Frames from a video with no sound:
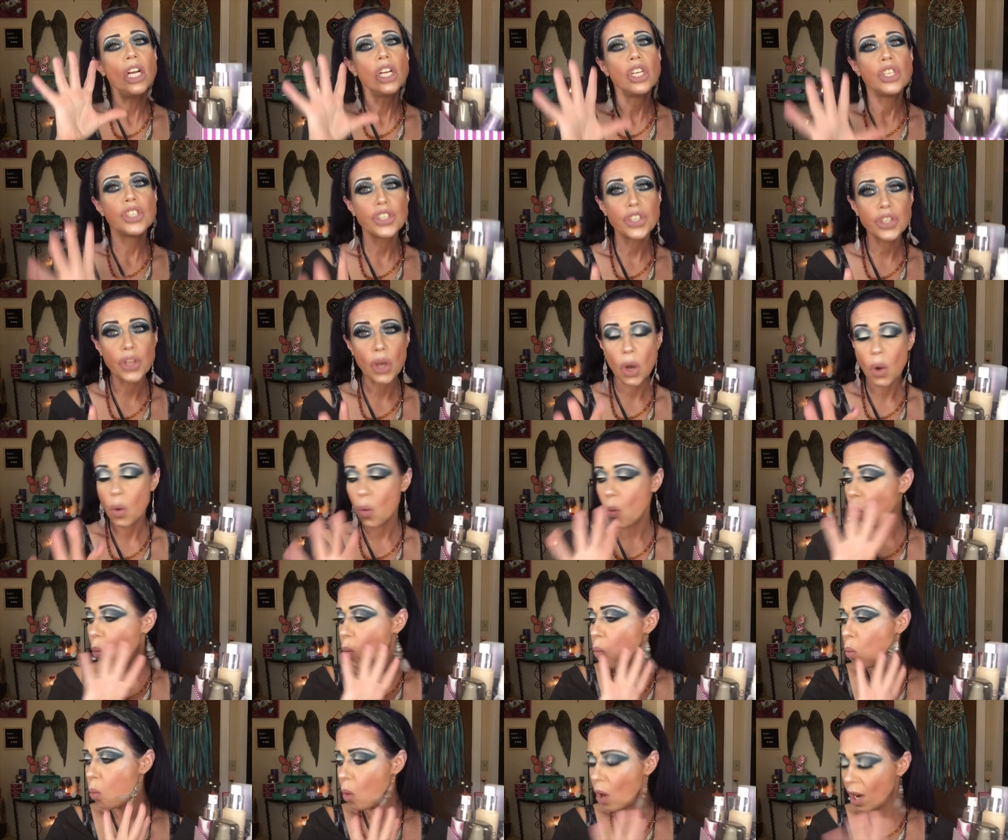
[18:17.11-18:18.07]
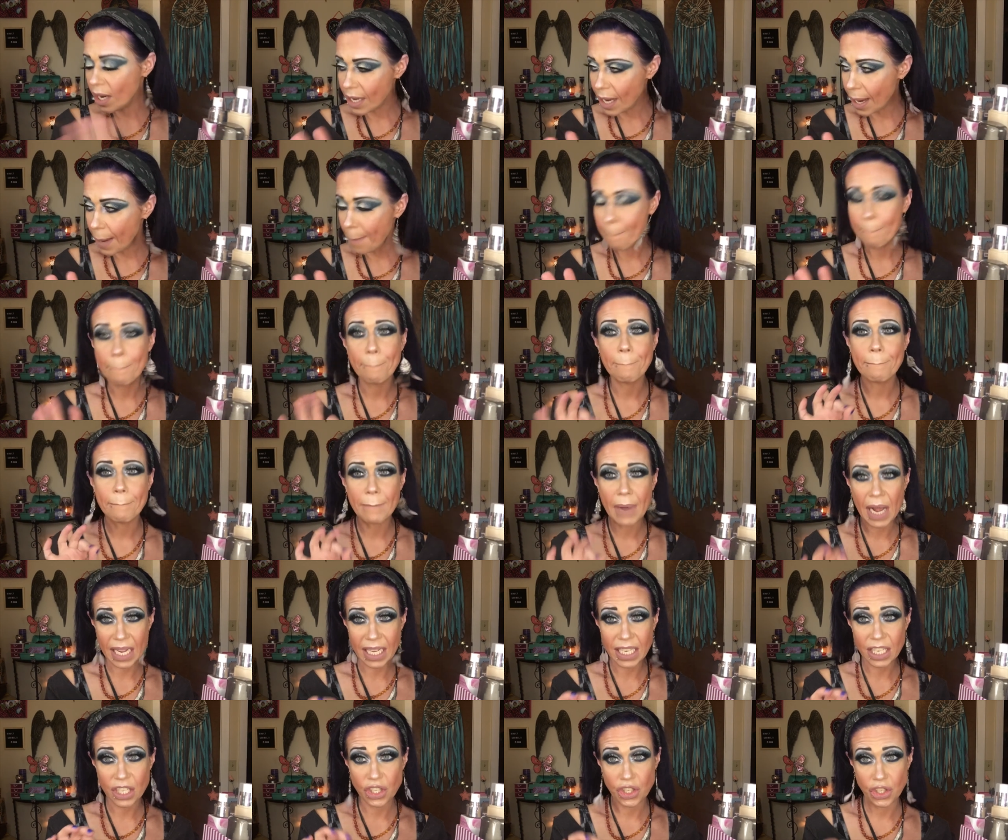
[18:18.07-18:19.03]
So what I
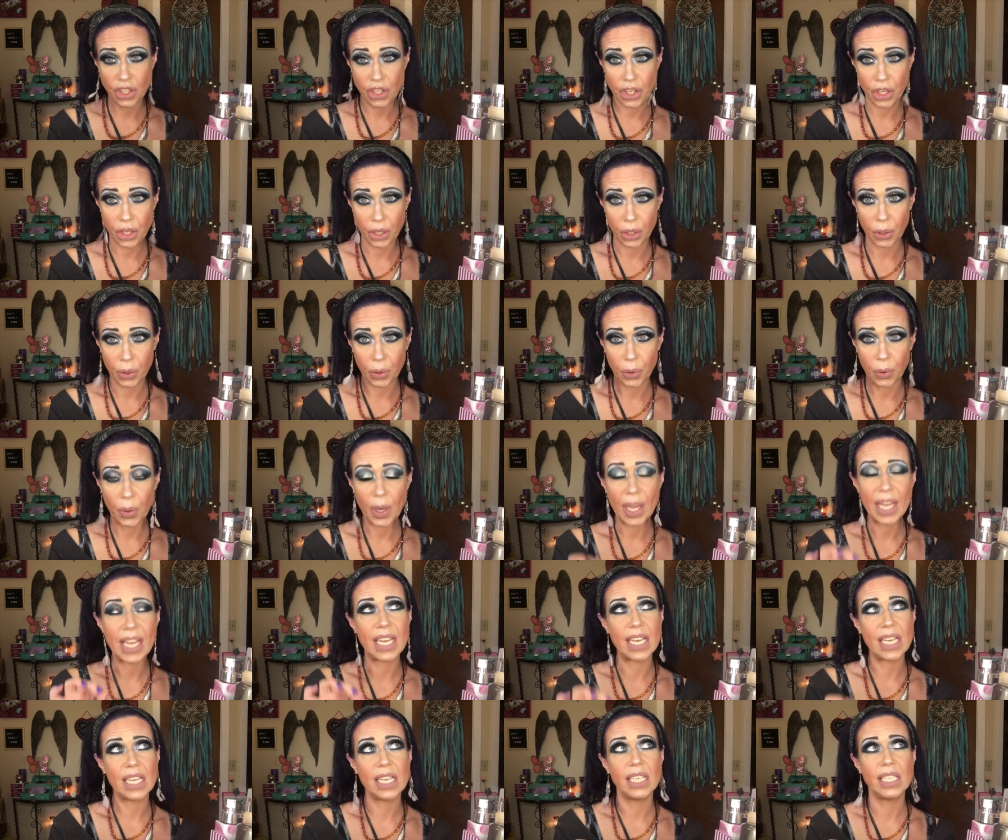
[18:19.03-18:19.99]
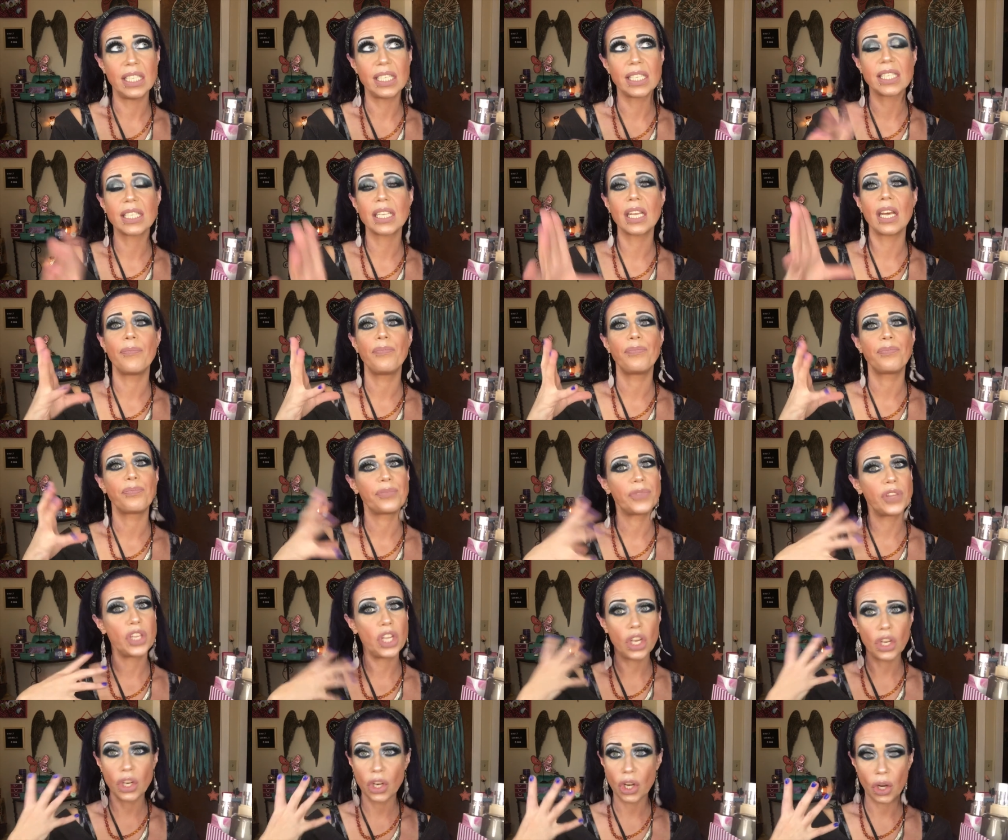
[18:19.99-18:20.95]
might do is,
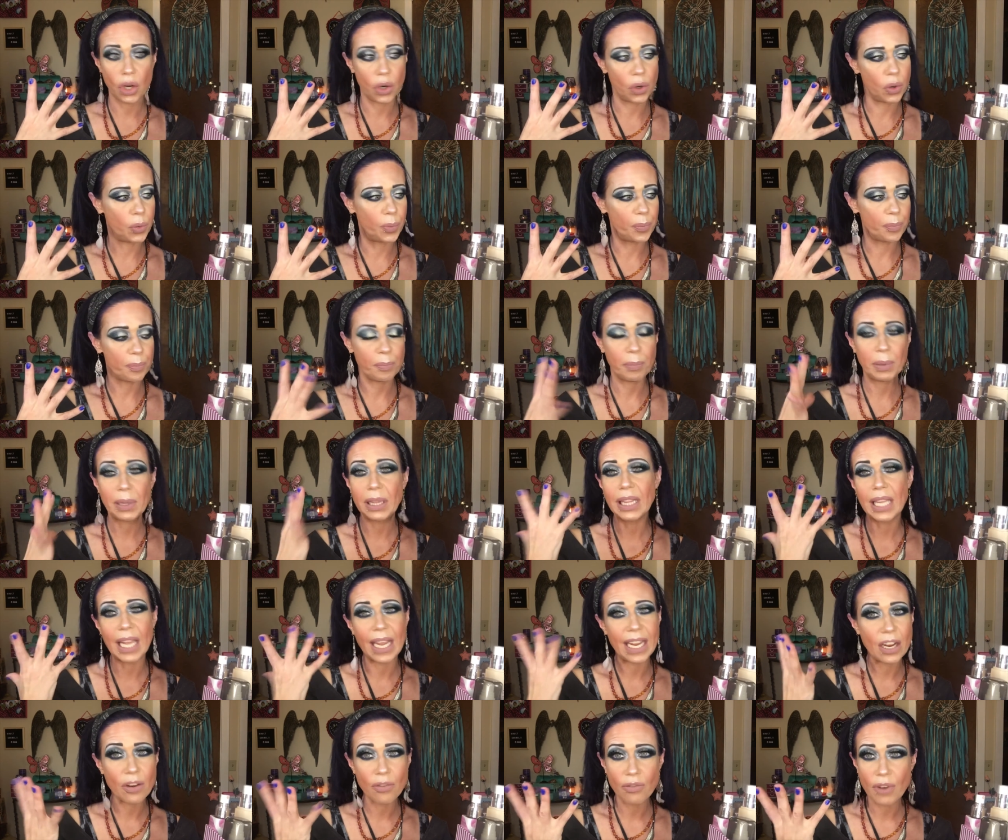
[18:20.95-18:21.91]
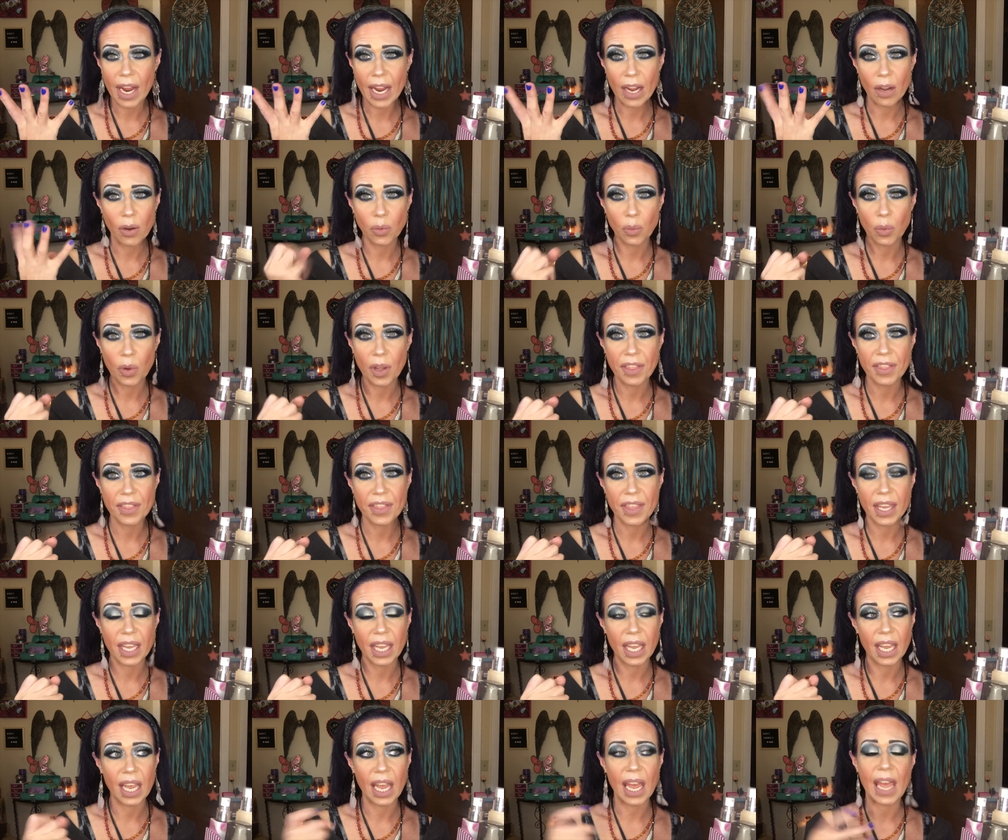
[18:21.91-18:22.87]
you know, play around with
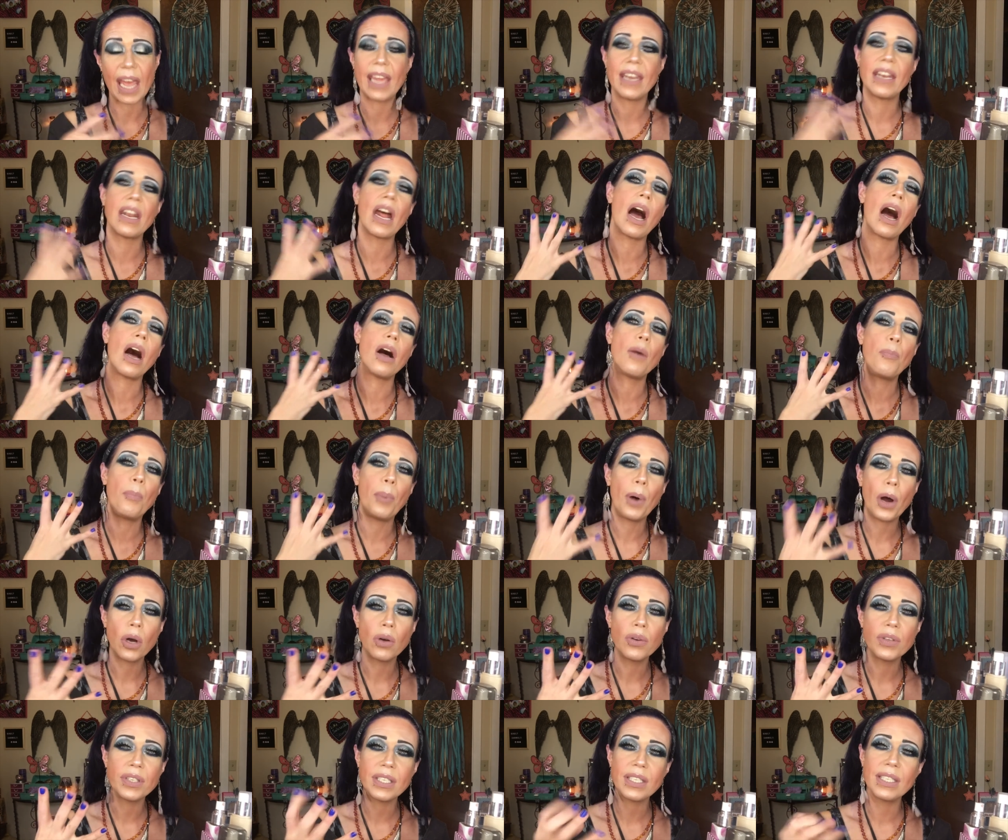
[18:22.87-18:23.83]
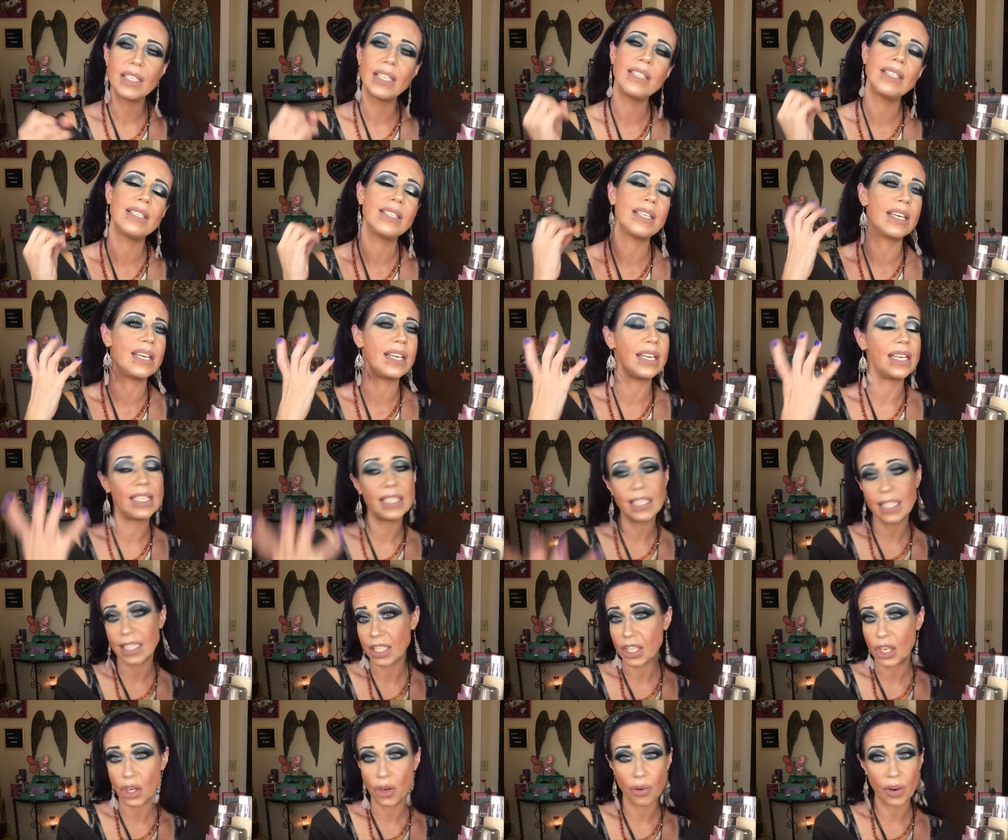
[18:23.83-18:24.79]
it and I'll post it to
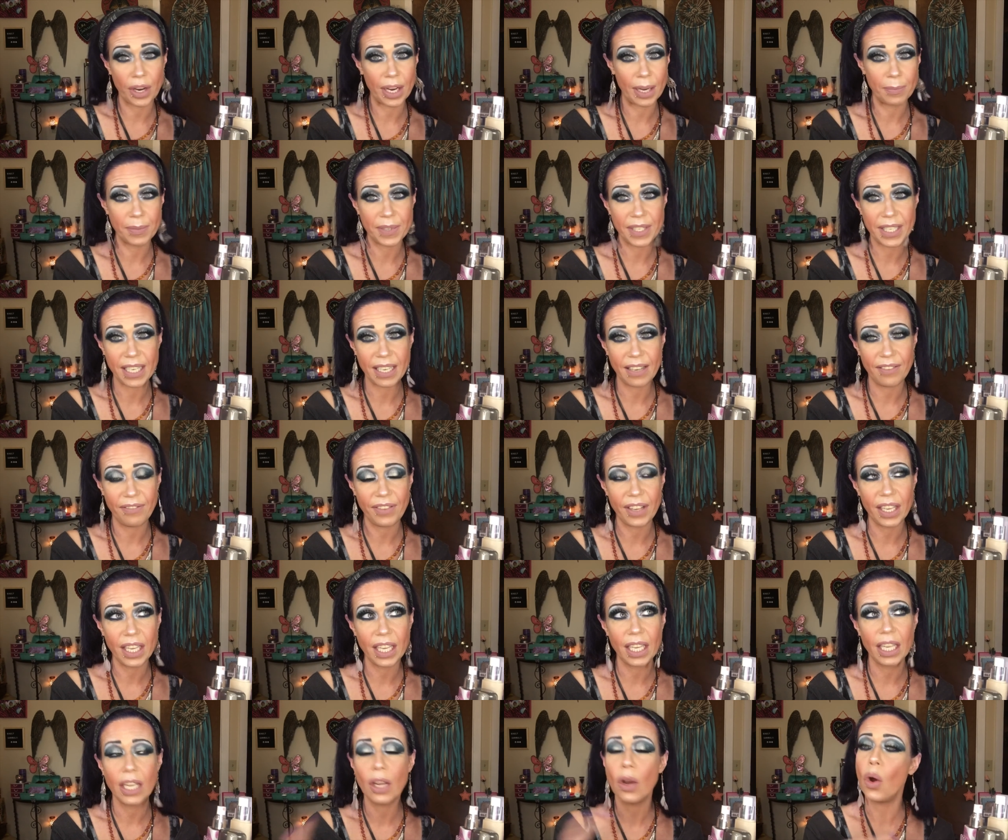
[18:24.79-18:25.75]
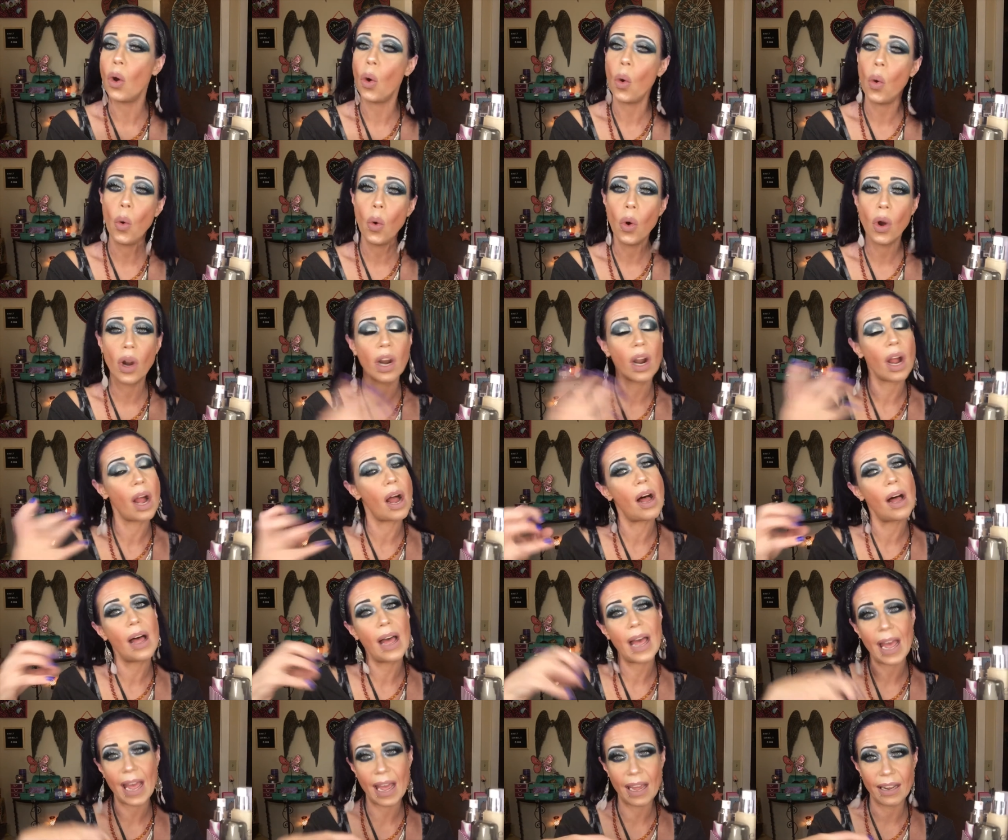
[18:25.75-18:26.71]
Instagram TV or
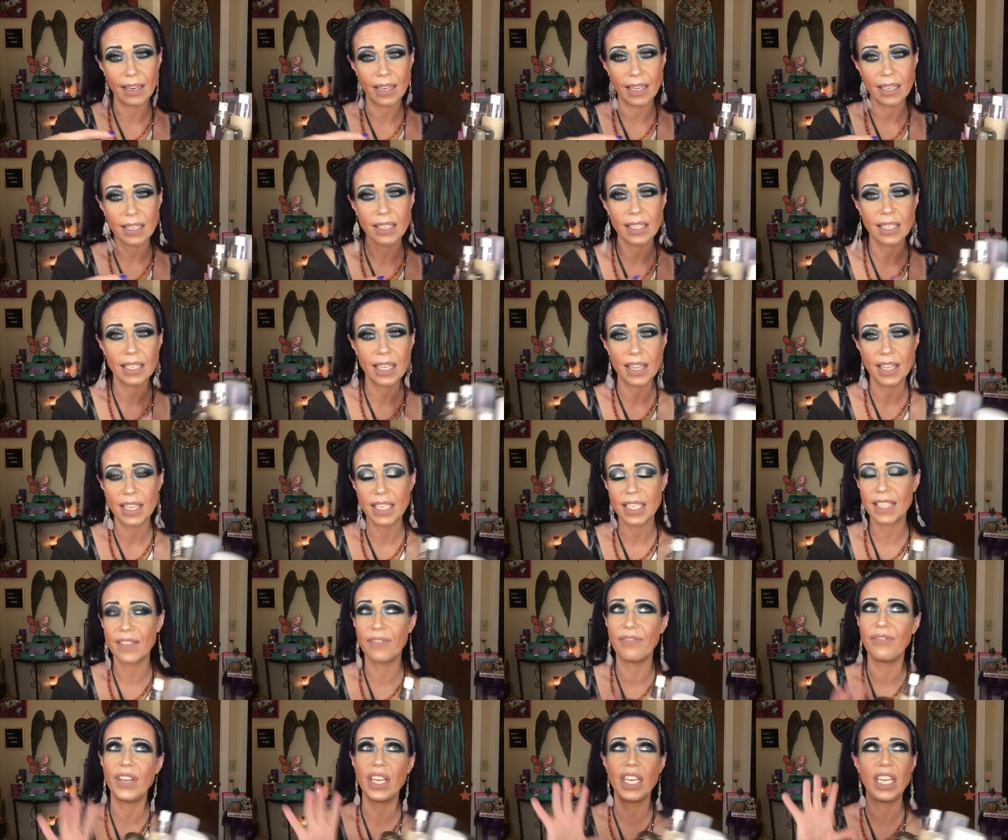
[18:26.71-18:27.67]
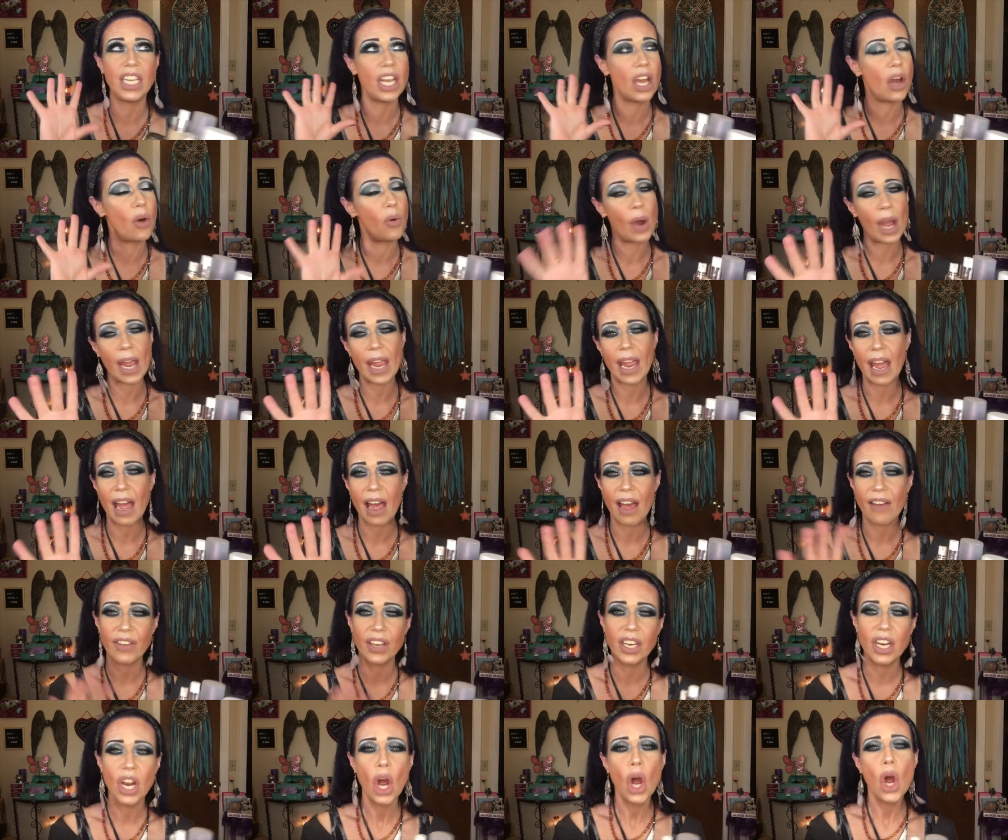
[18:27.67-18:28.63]
I'll add it to this video. I
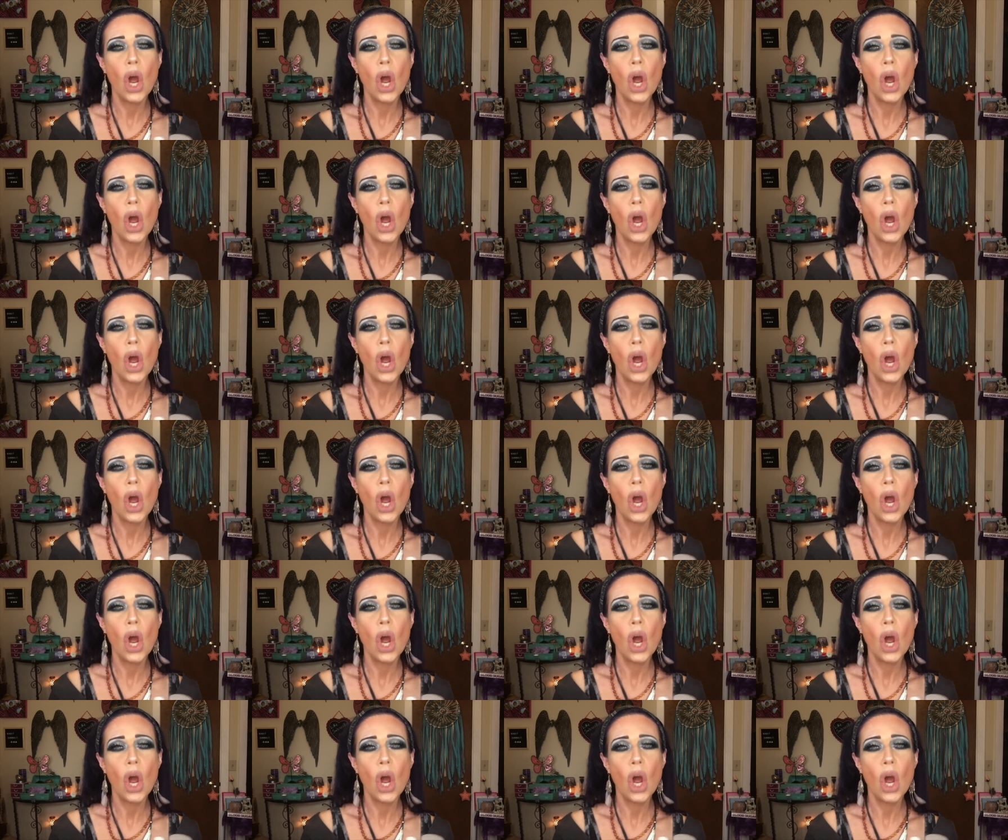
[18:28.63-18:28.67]
haven't